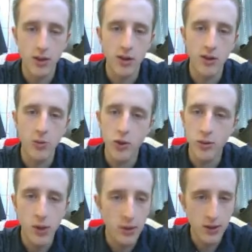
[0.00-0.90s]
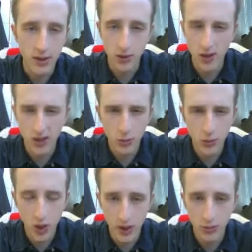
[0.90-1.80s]
Now it'll pull up something that says
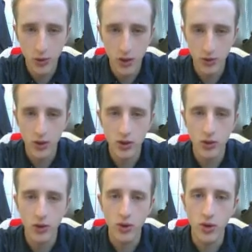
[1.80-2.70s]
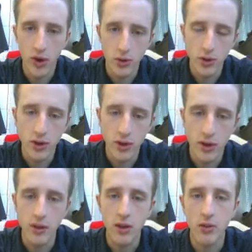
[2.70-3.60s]
transparent threshold. The
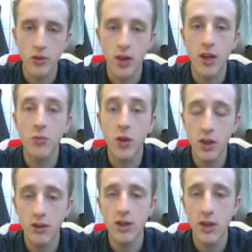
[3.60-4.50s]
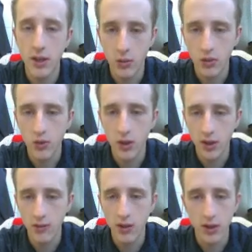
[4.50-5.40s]
recommended setting is
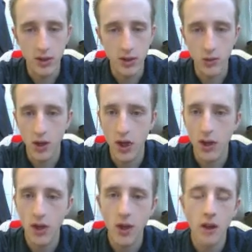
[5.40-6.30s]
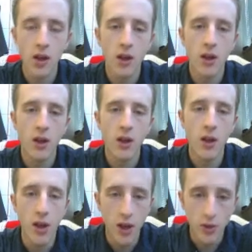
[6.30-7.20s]
127. Just hit OK.
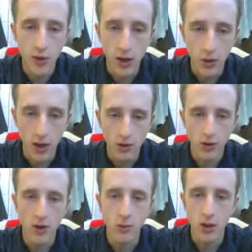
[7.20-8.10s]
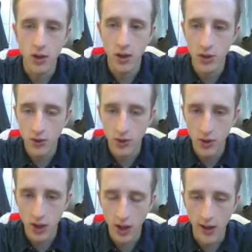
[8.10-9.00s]
Now we have our image.
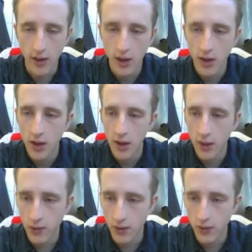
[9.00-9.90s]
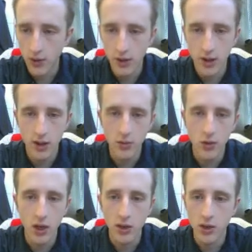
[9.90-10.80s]
Okay. Now the first thing that
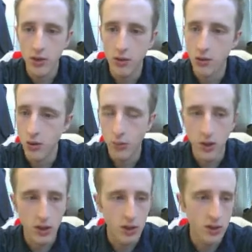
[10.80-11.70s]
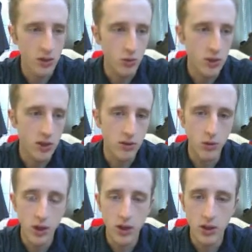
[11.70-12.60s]
we need to do when we get this image is
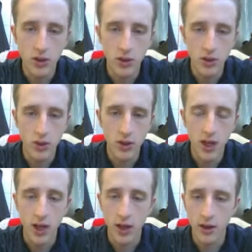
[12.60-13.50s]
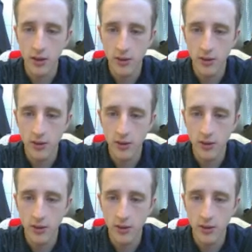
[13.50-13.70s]
we need to scan it.